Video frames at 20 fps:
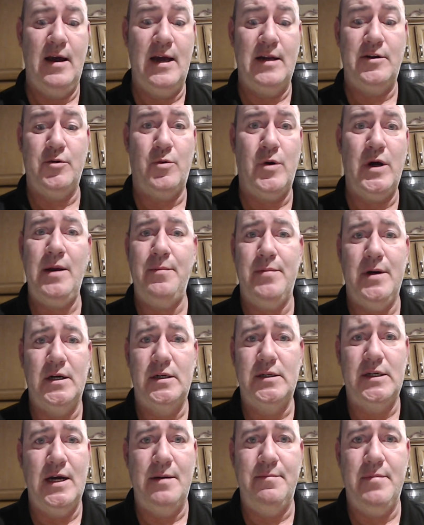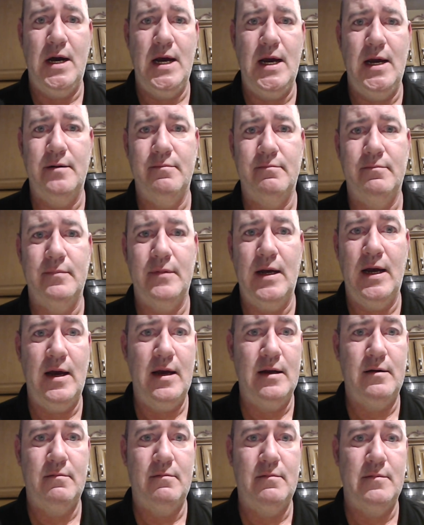At 20 bucks, I'd buy it.
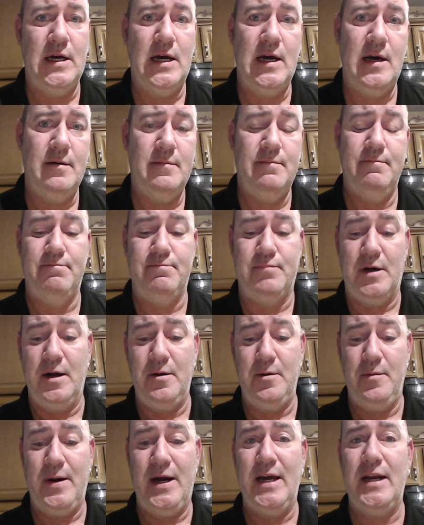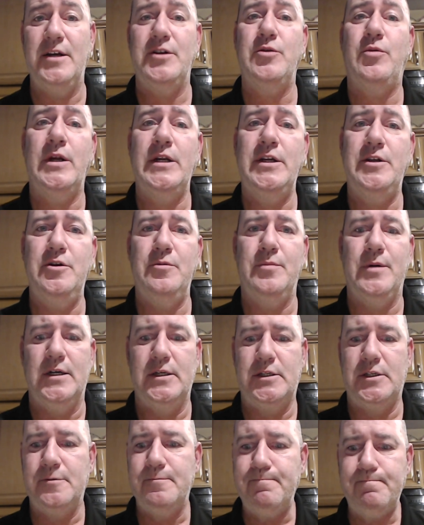Probably buy it at 22
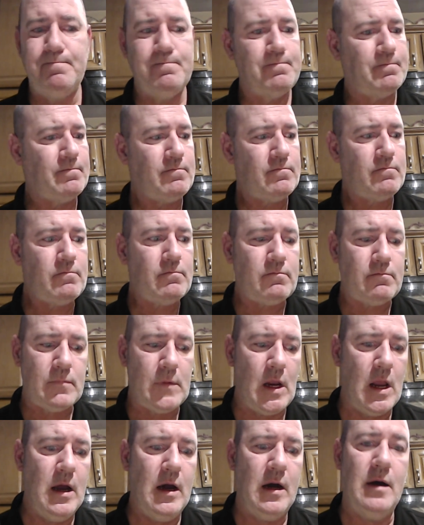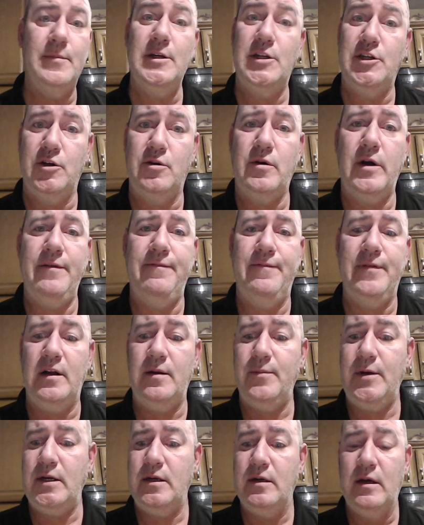bucks. It's a great
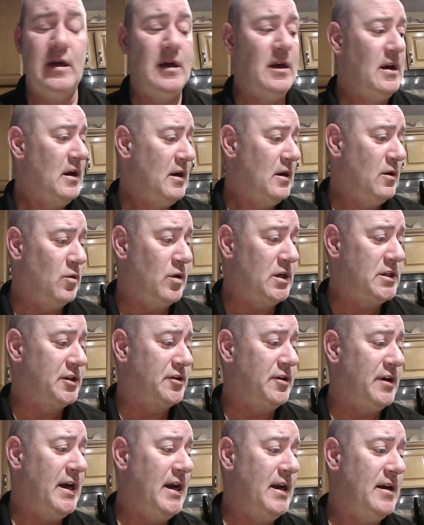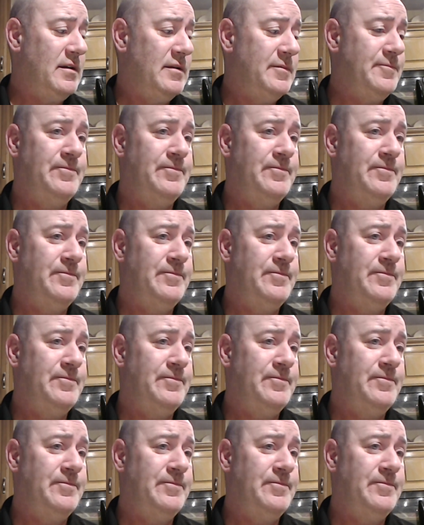filament, works great.